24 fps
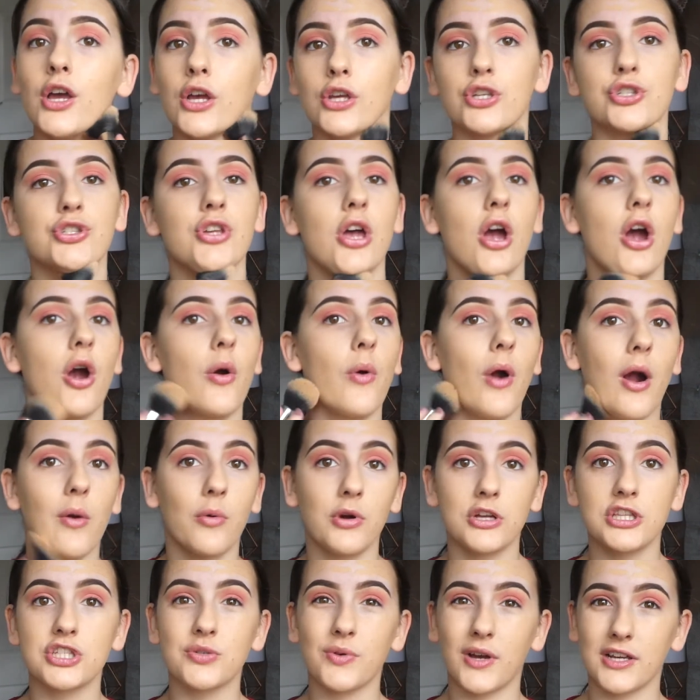So I
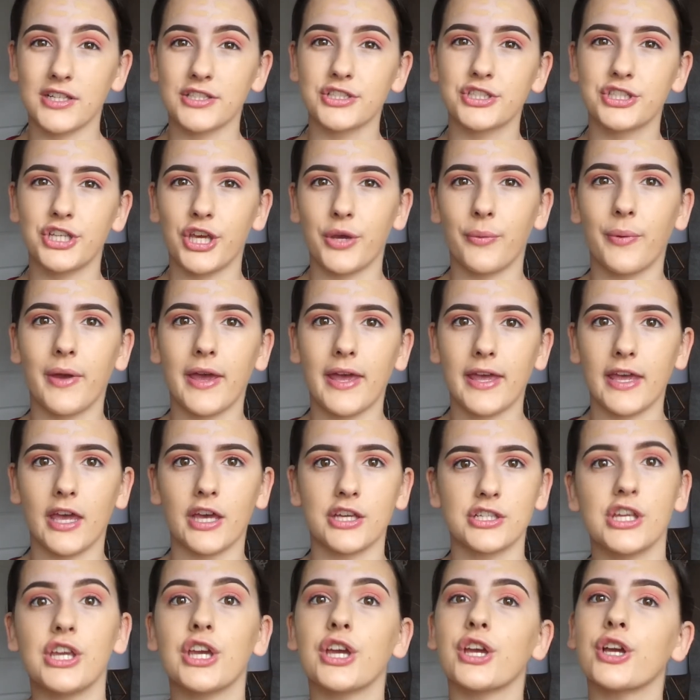want to ask you here
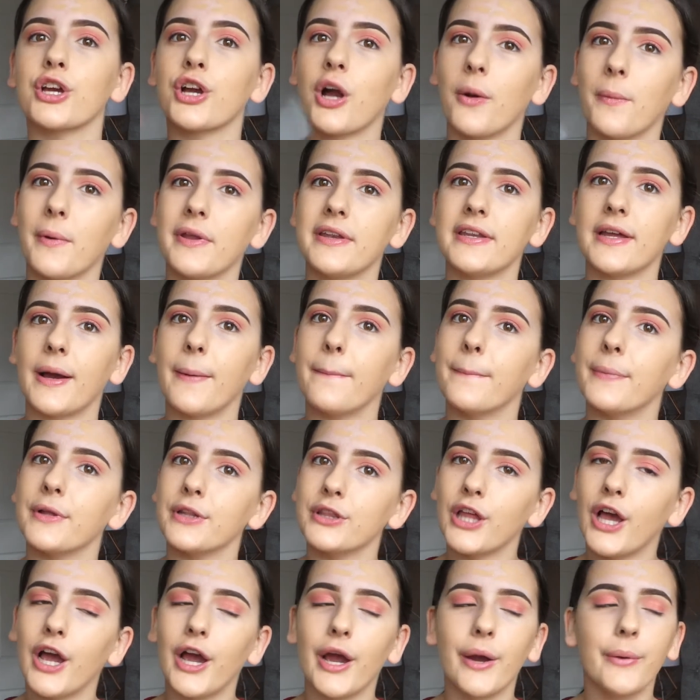so you can comment down
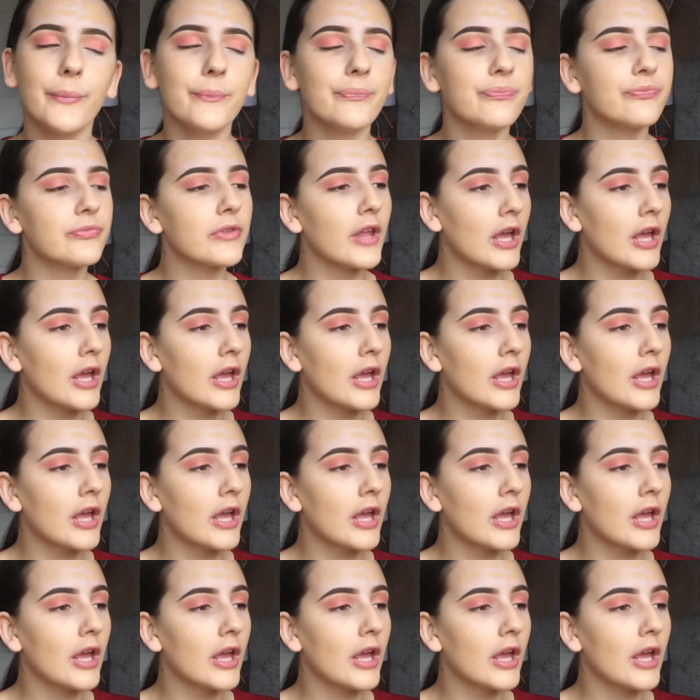below.